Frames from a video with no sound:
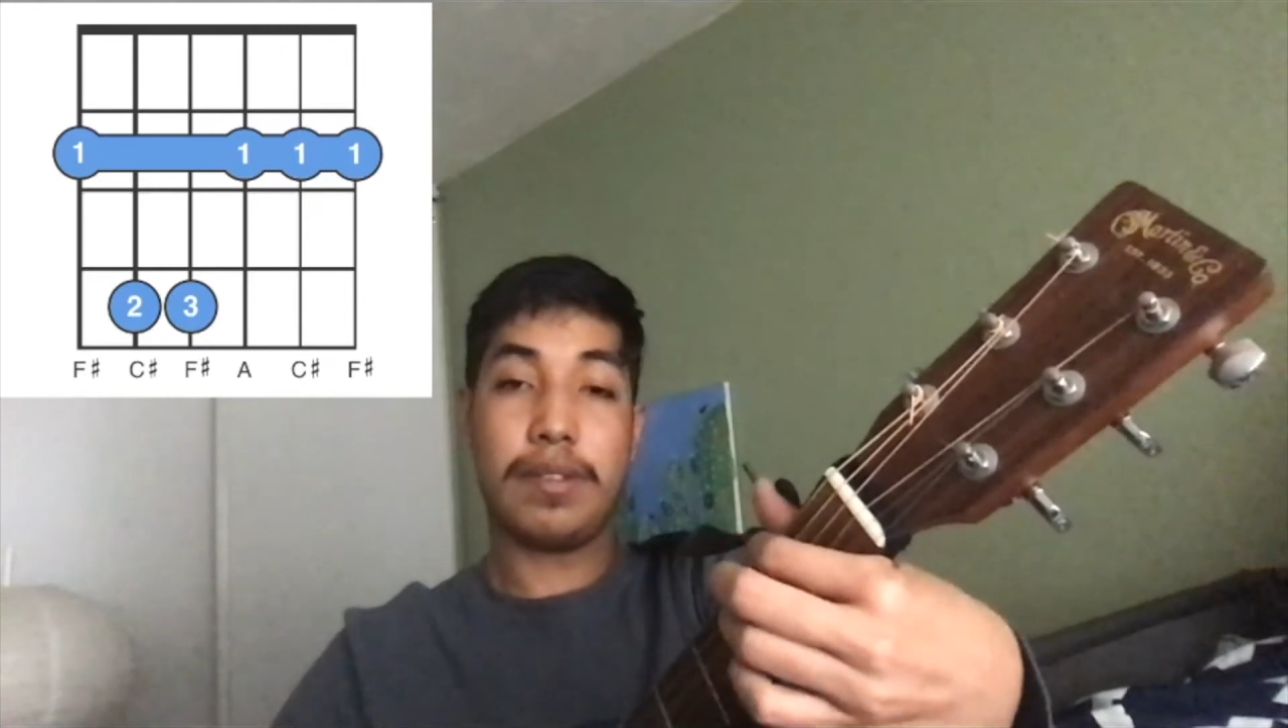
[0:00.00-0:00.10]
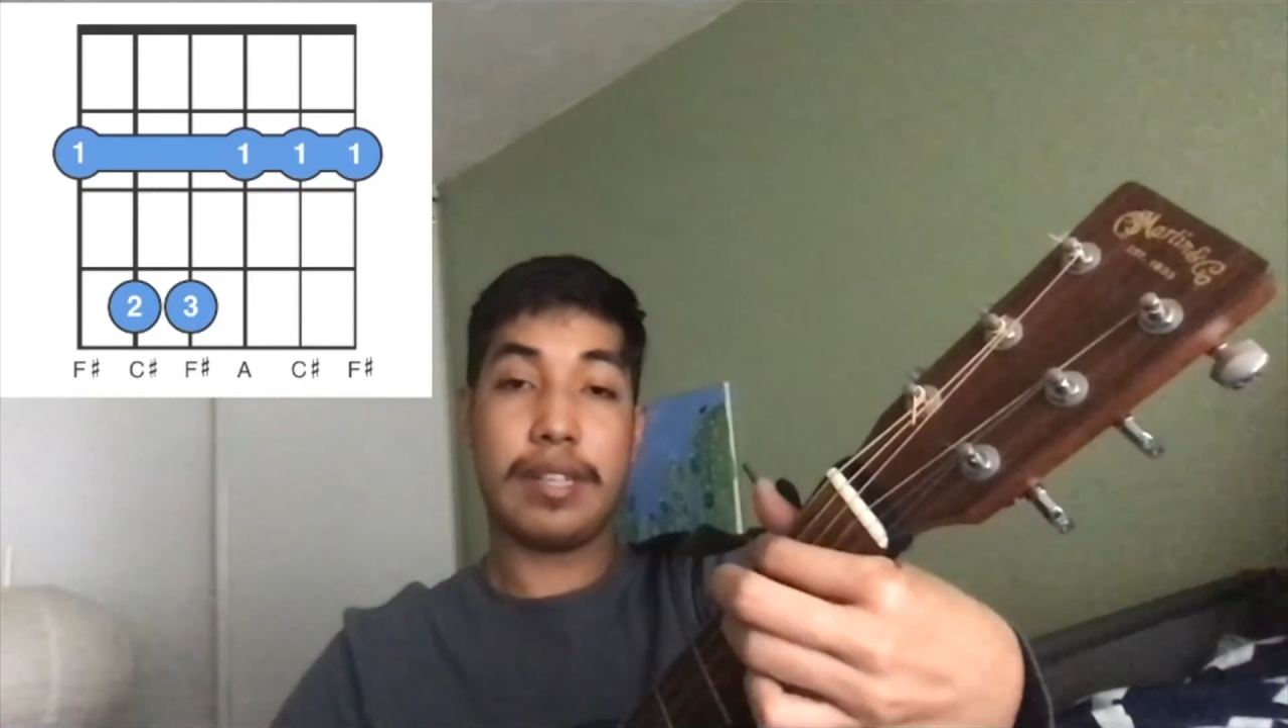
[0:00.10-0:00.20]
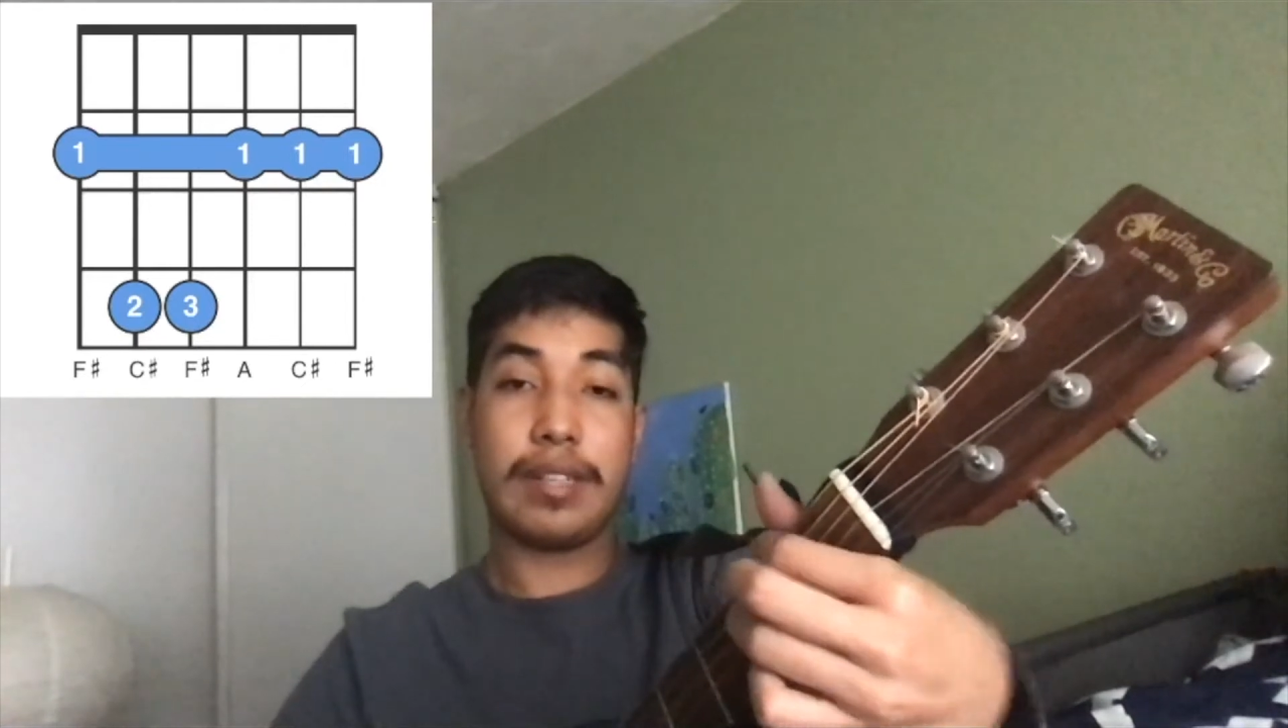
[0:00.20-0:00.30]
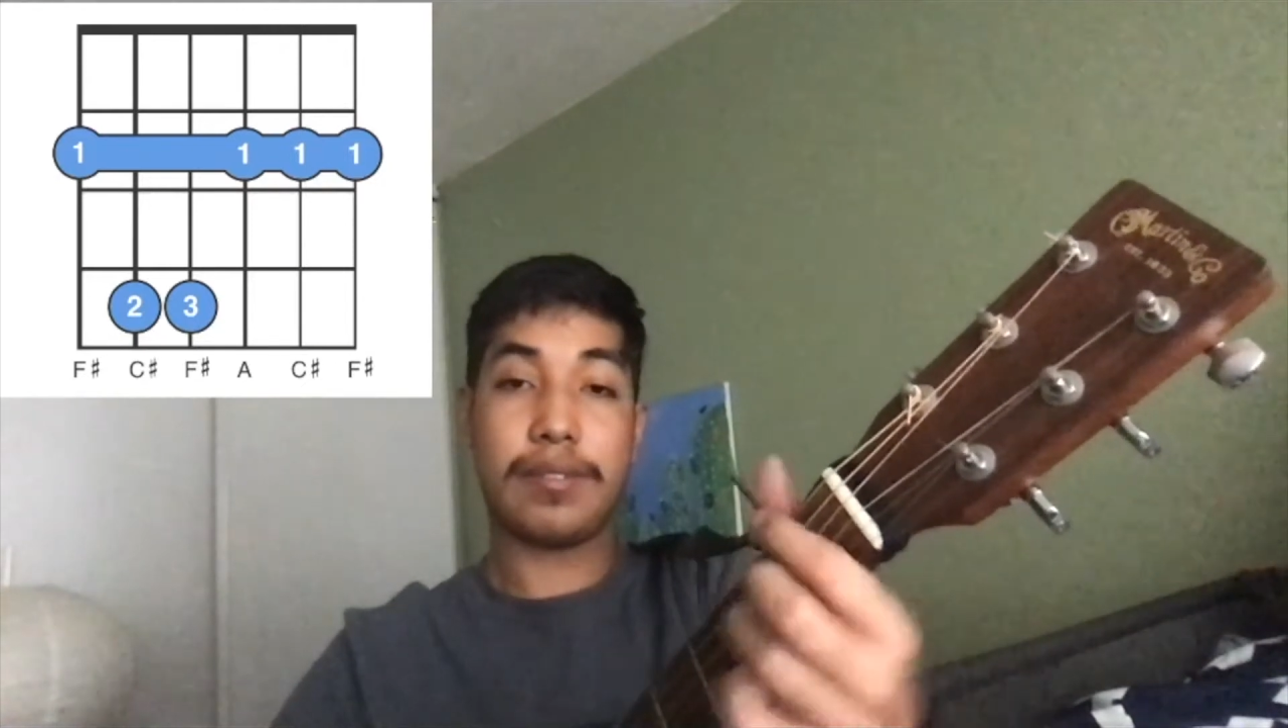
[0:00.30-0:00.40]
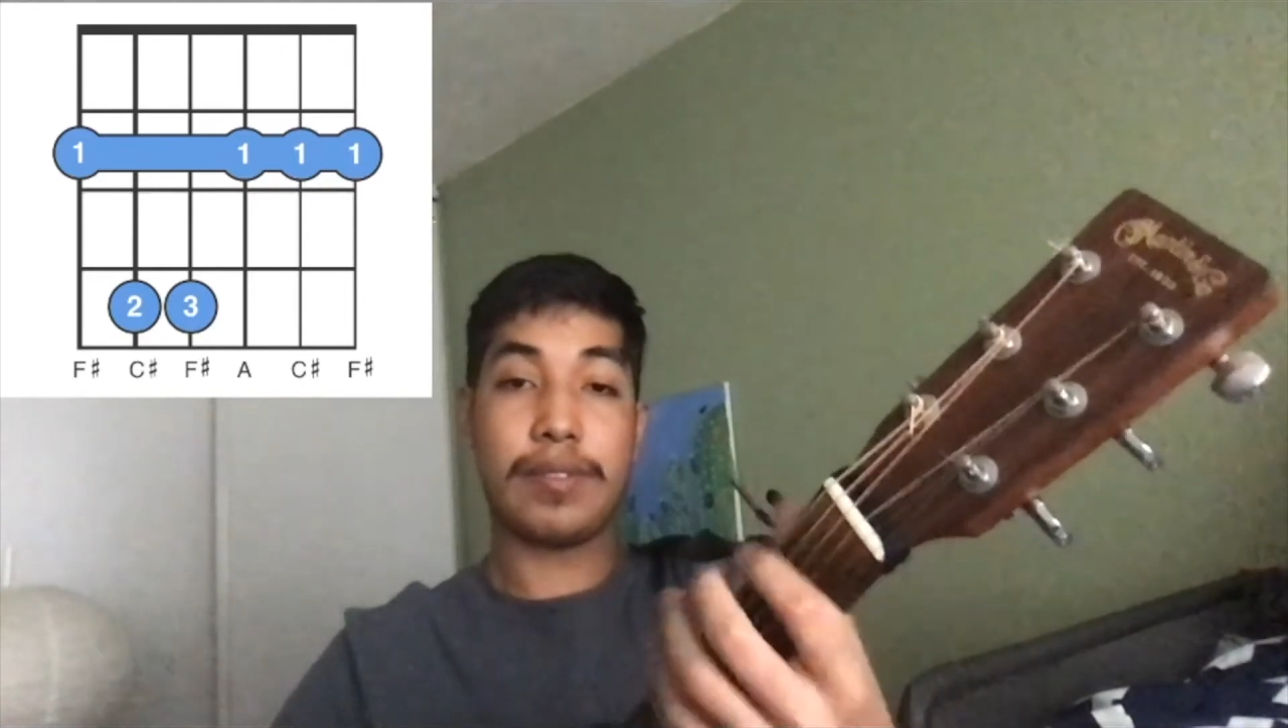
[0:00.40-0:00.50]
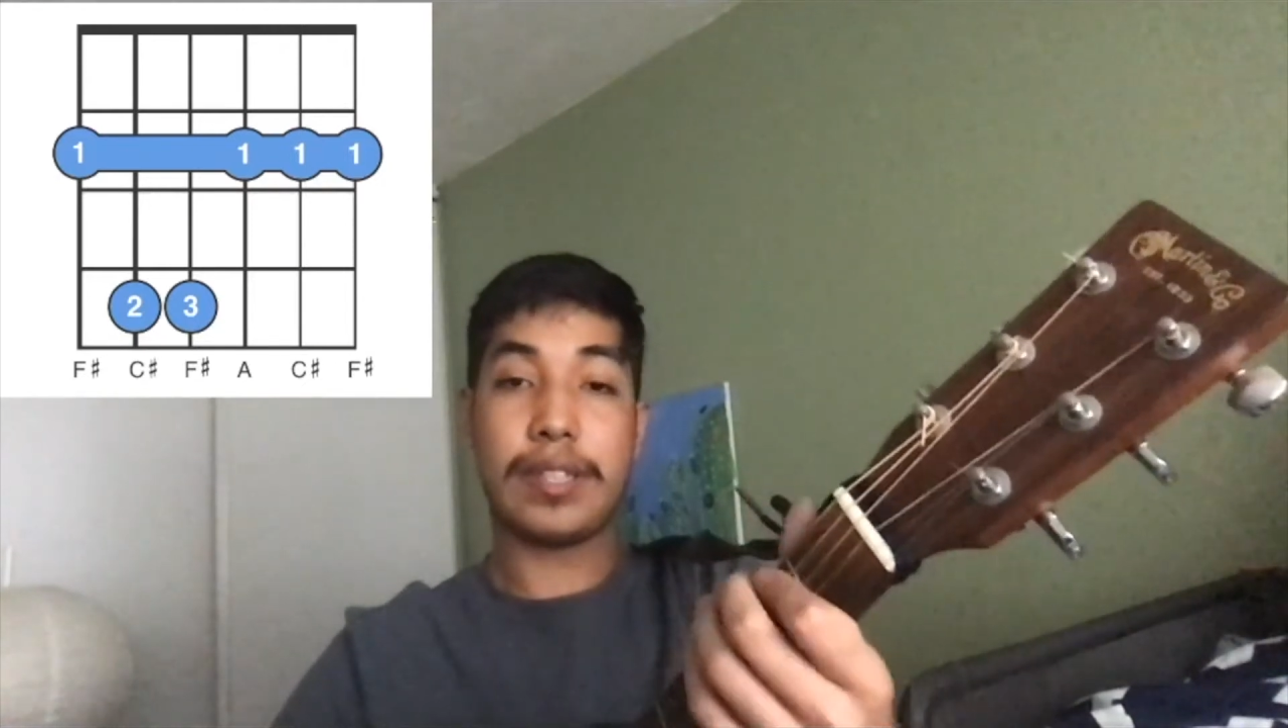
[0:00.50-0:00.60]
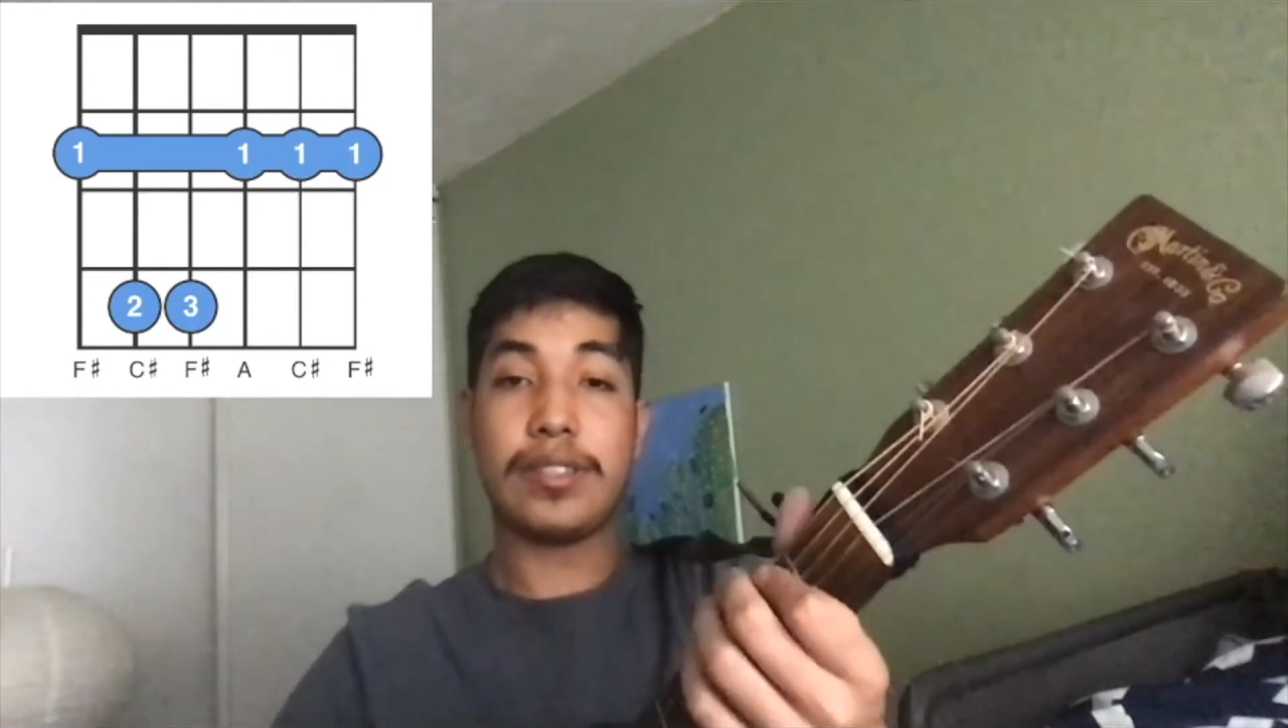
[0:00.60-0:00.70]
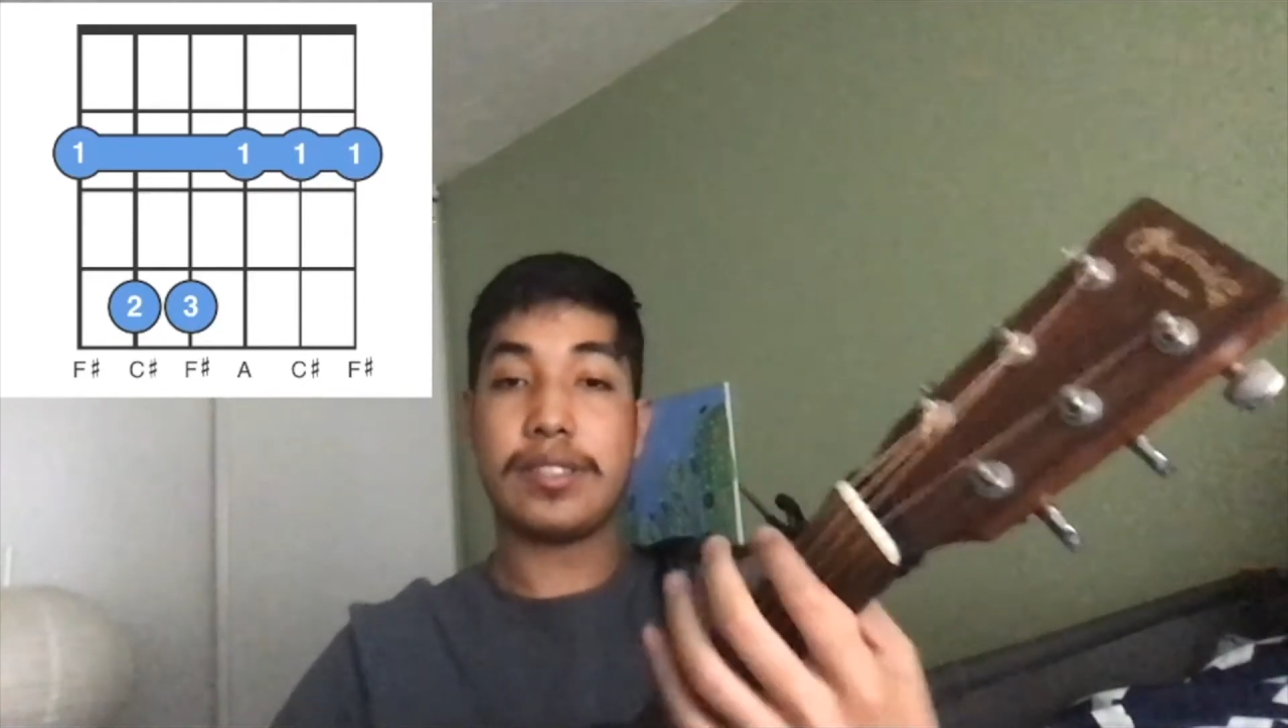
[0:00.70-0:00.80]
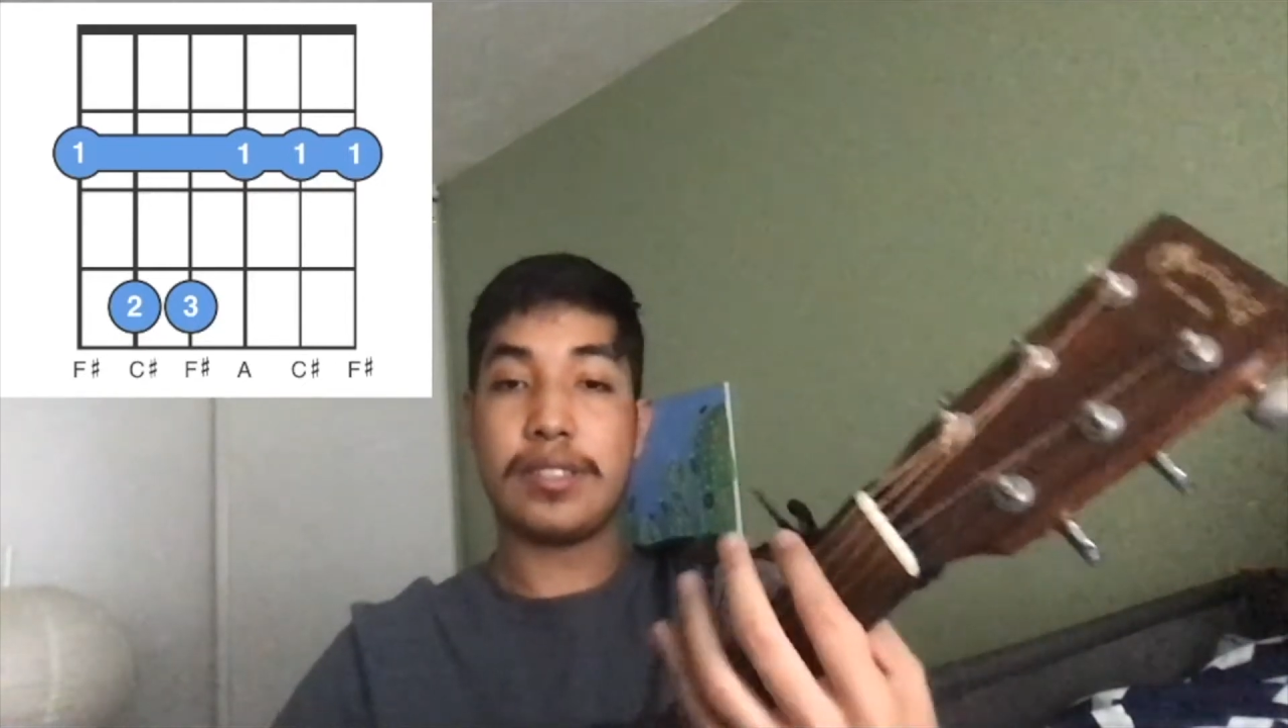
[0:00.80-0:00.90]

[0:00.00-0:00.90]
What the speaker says: like fingers.